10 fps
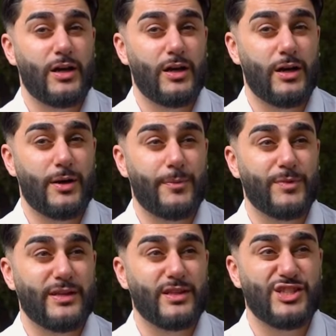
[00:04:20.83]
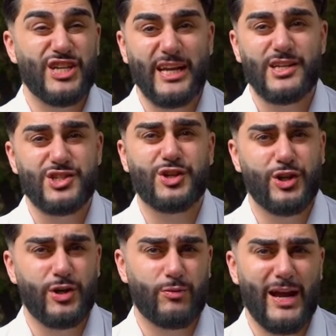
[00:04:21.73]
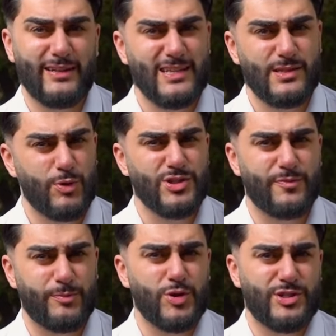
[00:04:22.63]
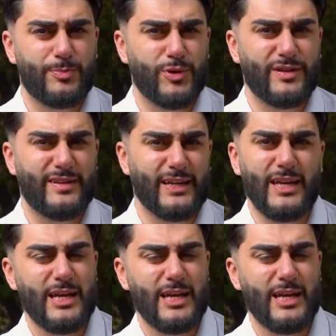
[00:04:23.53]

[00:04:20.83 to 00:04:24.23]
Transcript: that the chain is secure, right? That's the most important thing.